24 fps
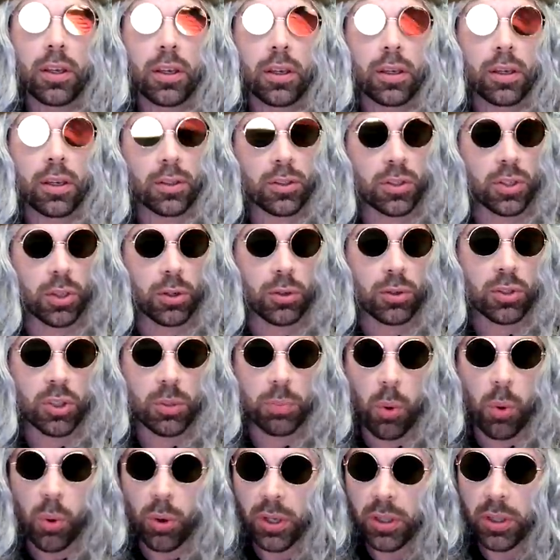consider
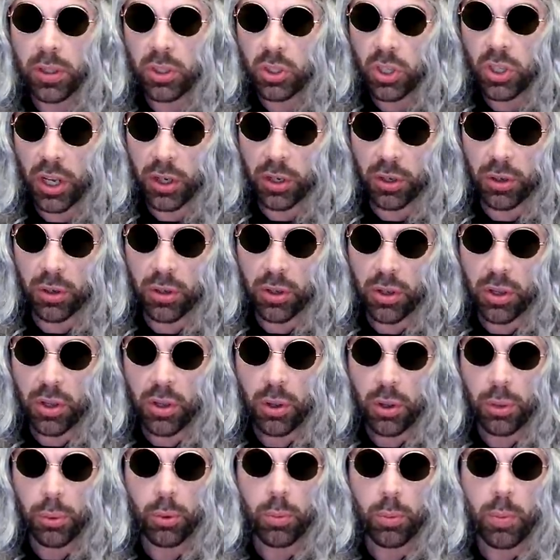supporting the channel
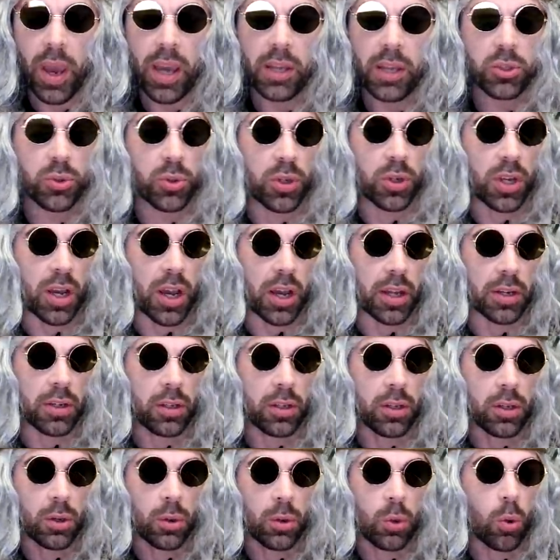through Patreon
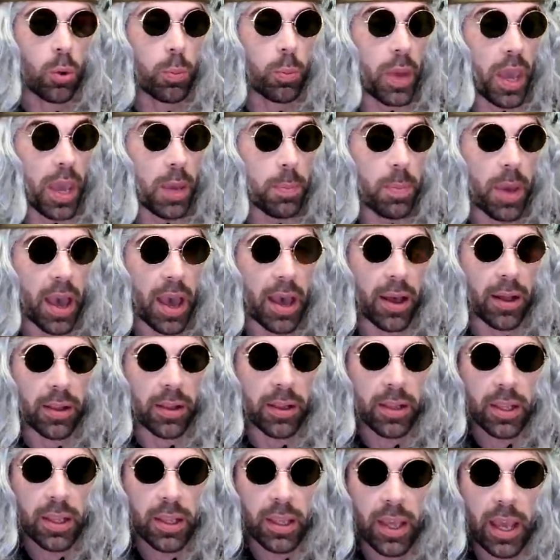or
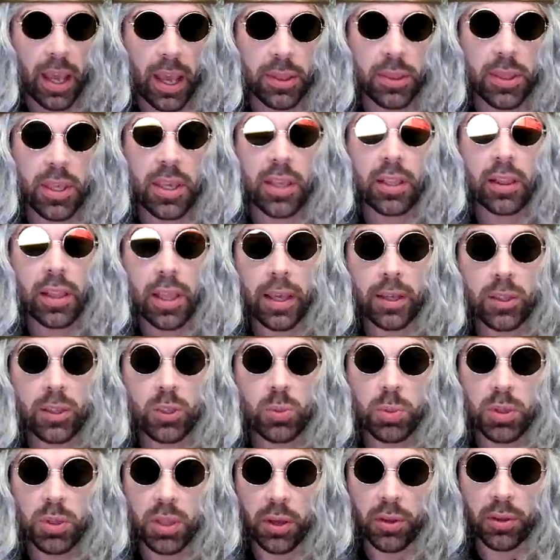PayPal at the links
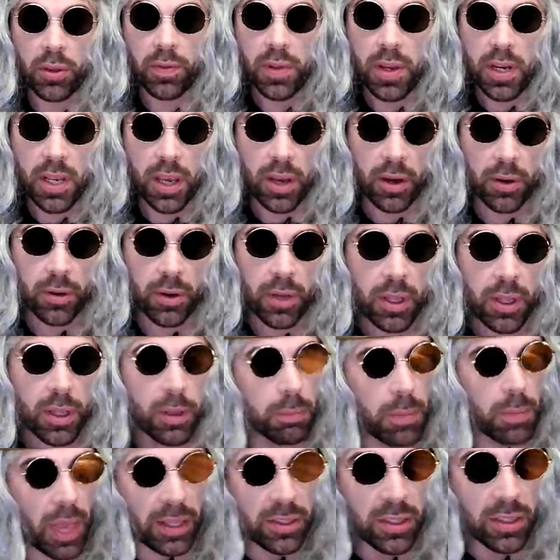below the video.
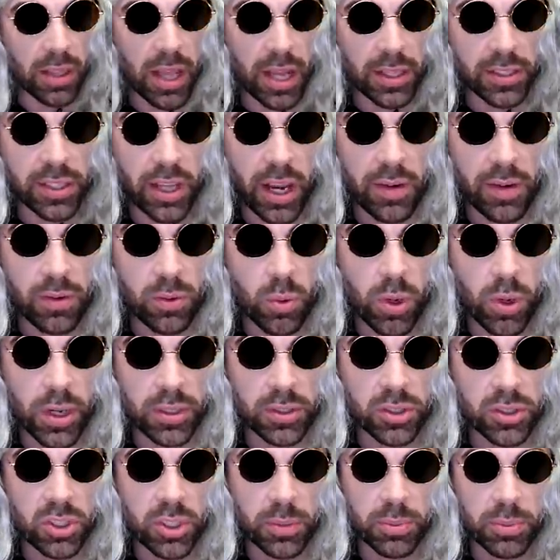Thanks a lot to
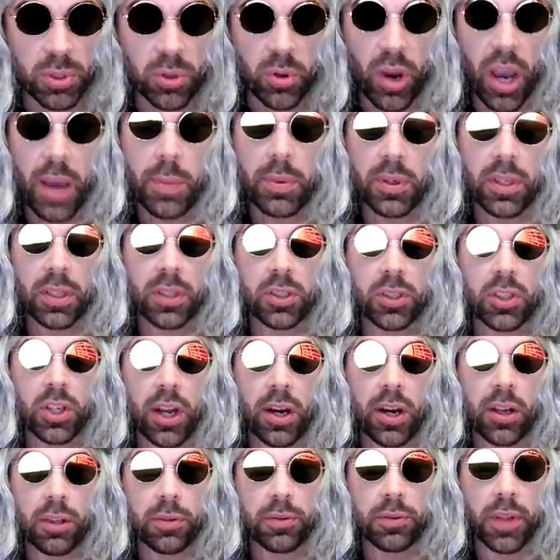everyone subscribing to the
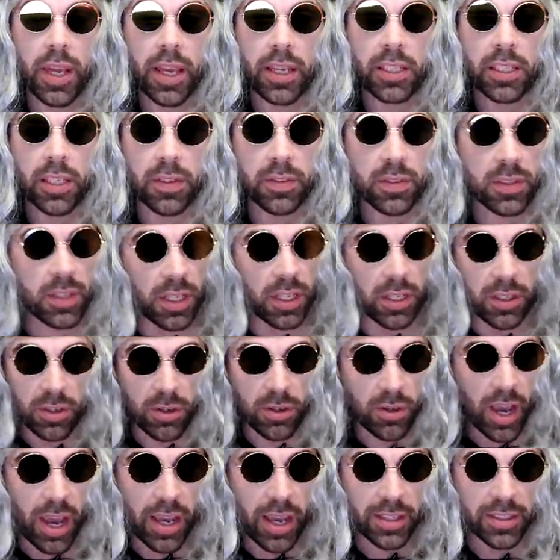channel of late. I've seen you
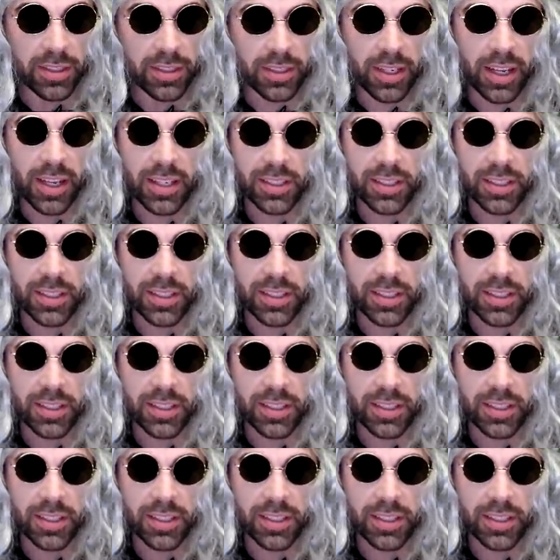guys uh,